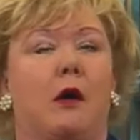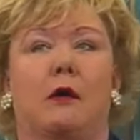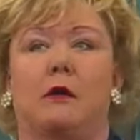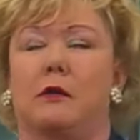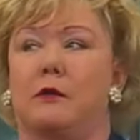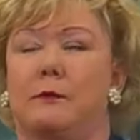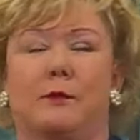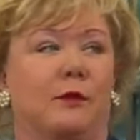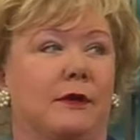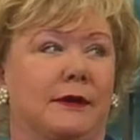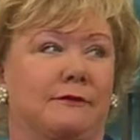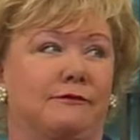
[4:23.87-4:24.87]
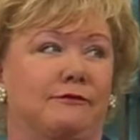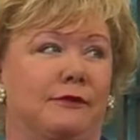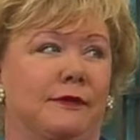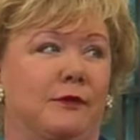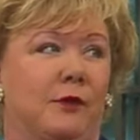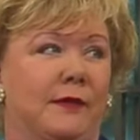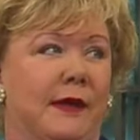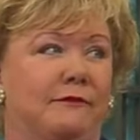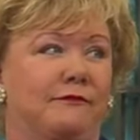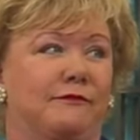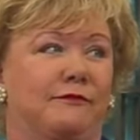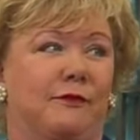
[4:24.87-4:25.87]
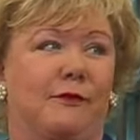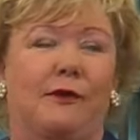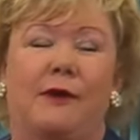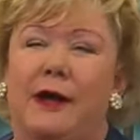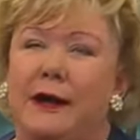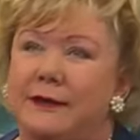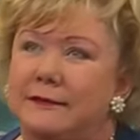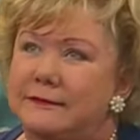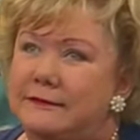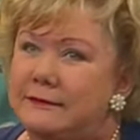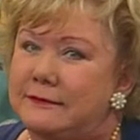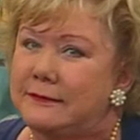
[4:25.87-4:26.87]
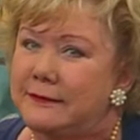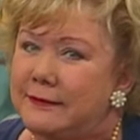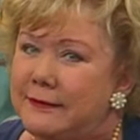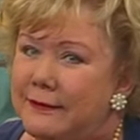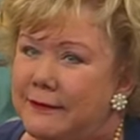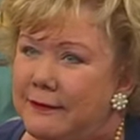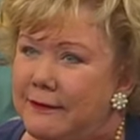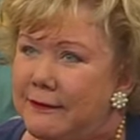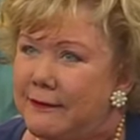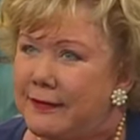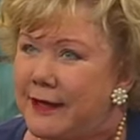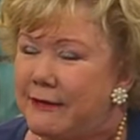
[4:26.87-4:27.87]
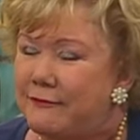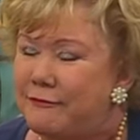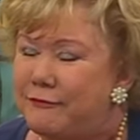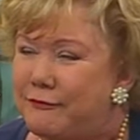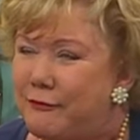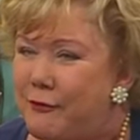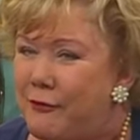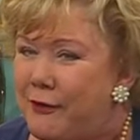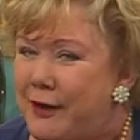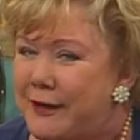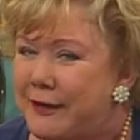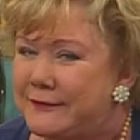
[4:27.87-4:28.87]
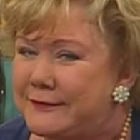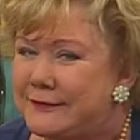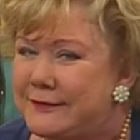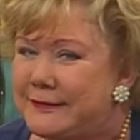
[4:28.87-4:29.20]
Oh, Morgan Freeman. Oh, that boy. That voice.